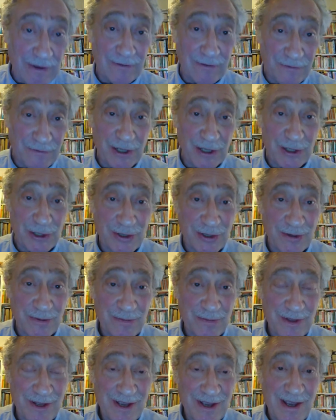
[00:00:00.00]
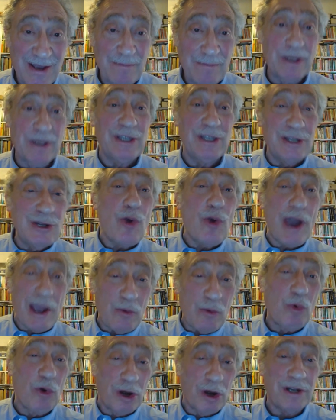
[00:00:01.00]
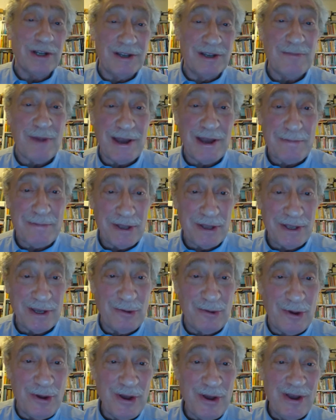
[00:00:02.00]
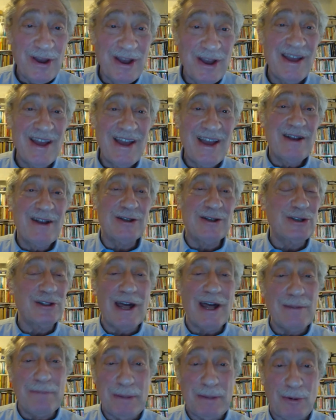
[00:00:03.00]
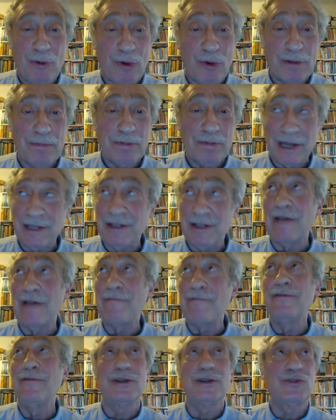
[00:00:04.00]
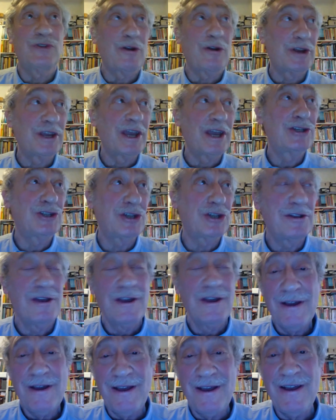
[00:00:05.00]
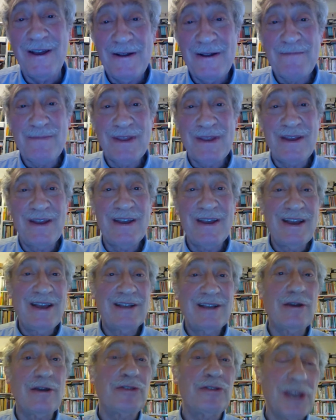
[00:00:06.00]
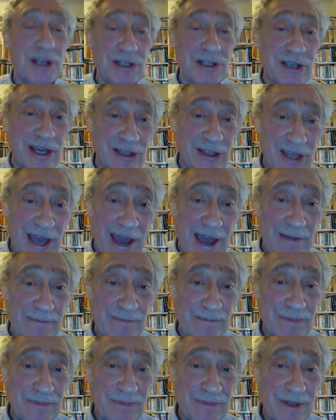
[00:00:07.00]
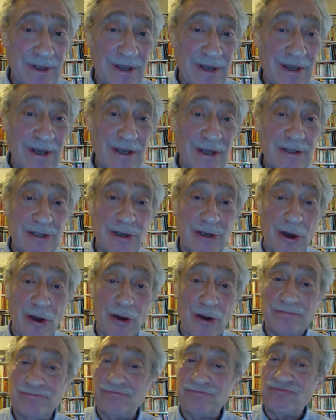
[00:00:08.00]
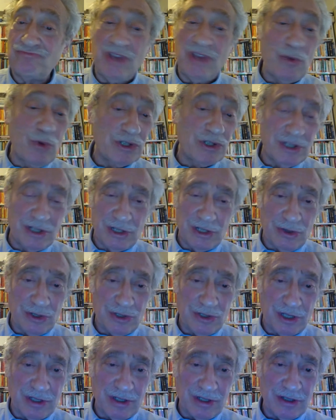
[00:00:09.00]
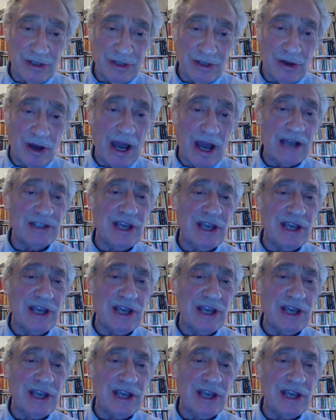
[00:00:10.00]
Levenfish. But it didn't quite work, in my opinion, because a lot of people weren't playing Levenfish variation. So things like that. So he wasn't interested. So